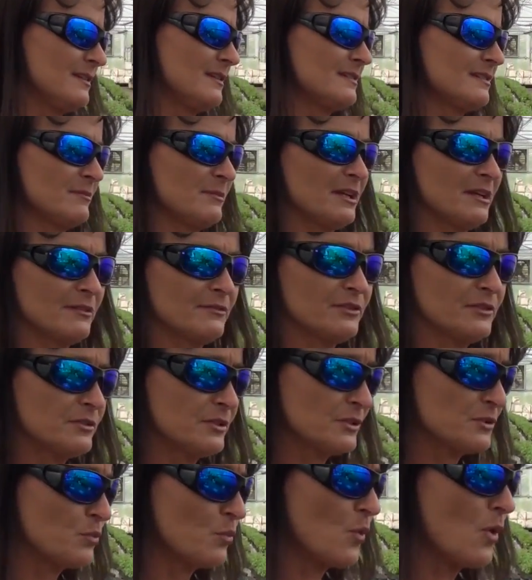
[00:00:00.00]
it doesn't matter if
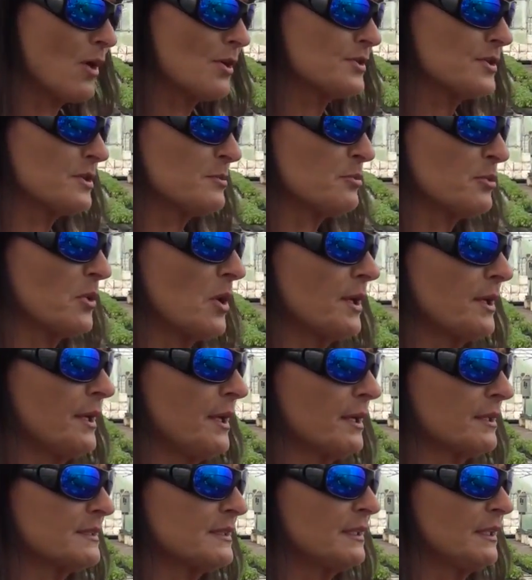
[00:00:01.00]
you're just washing
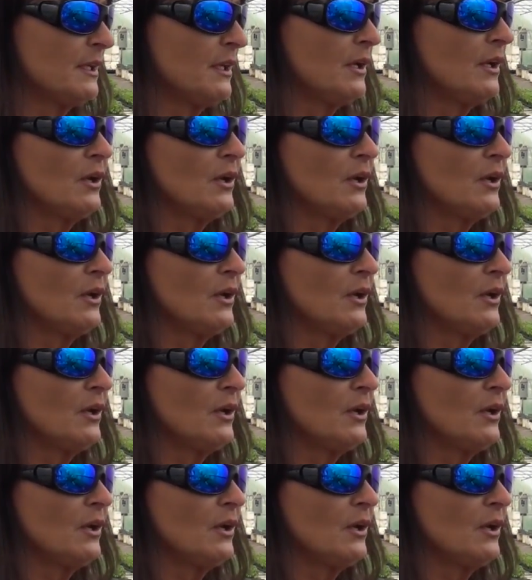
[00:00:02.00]
product